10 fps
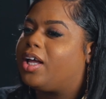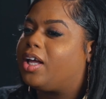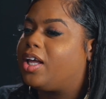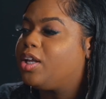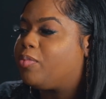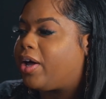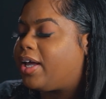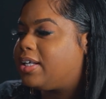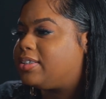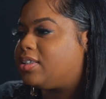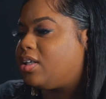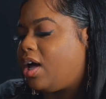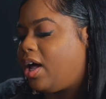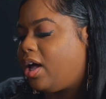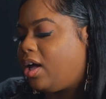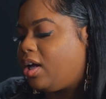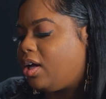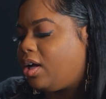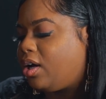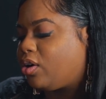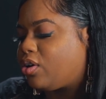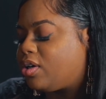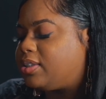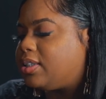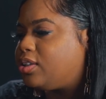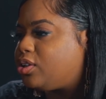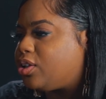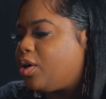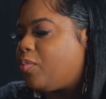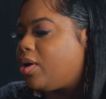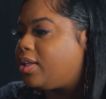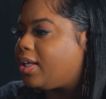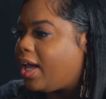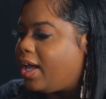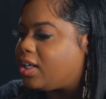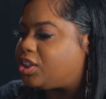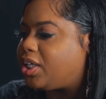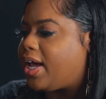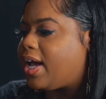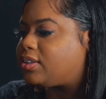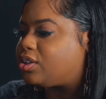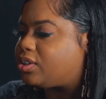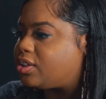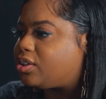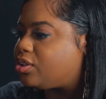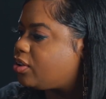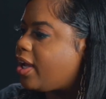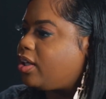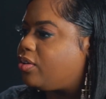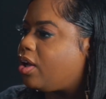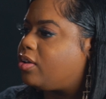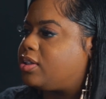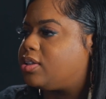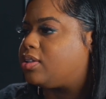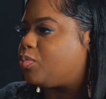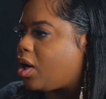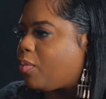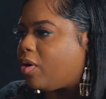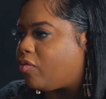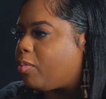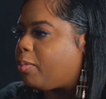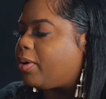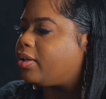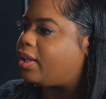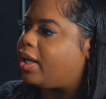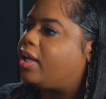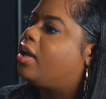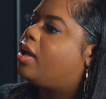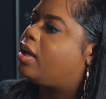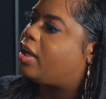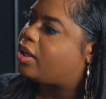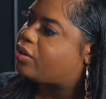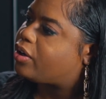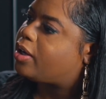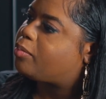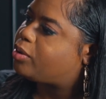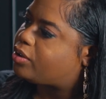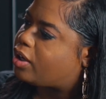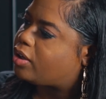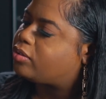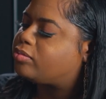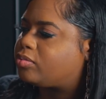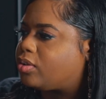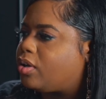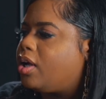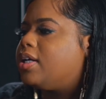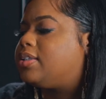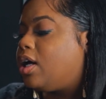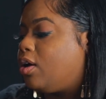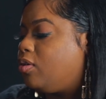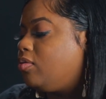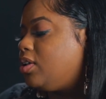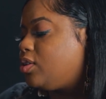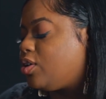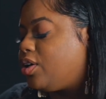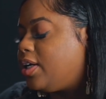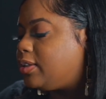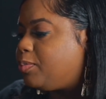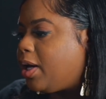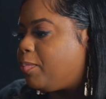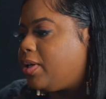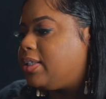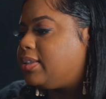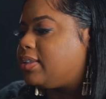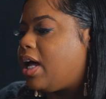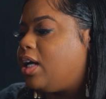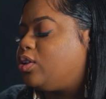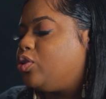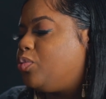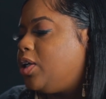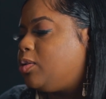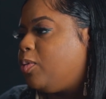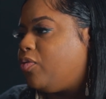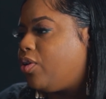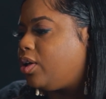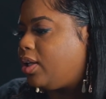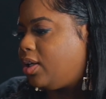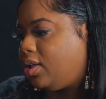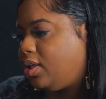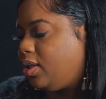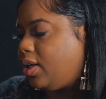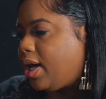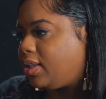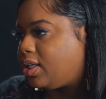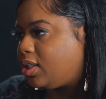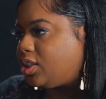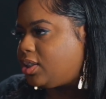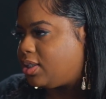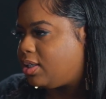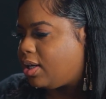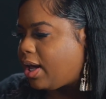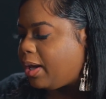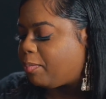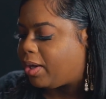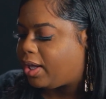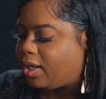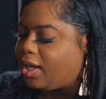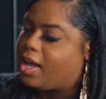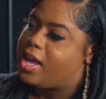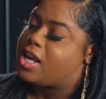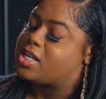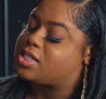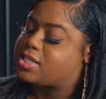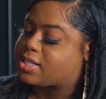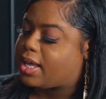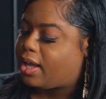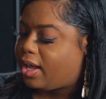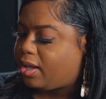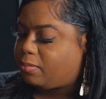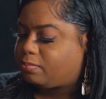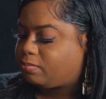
anyways, a girl's sister had wanted the cake. She had asked her sister, like, this is what I want for my birthday. Hit her up, So, this girl hits me up, and this is like 2 weeks before the date that she's needing the cake made. And she's like, hey,